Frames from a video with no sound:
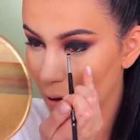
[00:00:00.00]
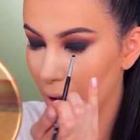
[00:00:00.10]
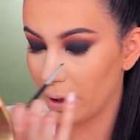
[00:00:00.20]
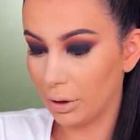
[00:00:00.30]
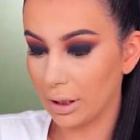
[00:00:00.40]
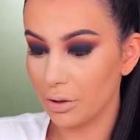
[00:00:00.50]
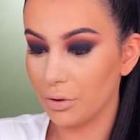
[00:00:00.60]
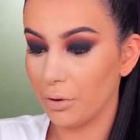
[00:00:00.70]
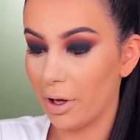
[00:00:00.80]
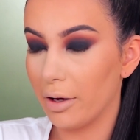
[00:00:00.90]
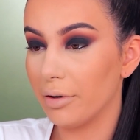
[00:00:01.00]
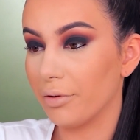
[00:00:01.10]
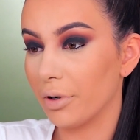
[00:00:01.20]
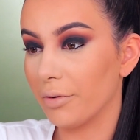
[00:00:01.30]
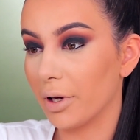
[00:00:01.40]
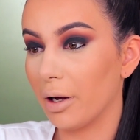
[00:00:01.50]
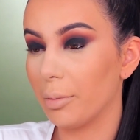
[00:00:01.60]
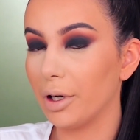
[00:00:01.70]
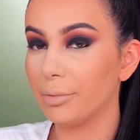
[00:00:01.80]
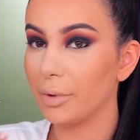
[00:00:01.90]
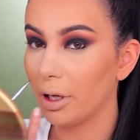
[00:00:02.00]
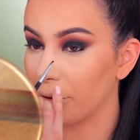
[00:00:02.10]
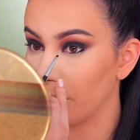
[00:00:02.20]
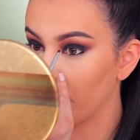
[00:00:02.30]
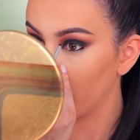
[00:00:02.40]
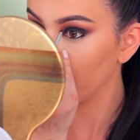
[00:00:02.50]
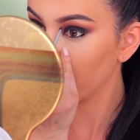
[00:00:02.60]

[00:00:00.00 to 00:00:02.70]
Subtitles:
I don't like to do that in front of a camera. I don't know why.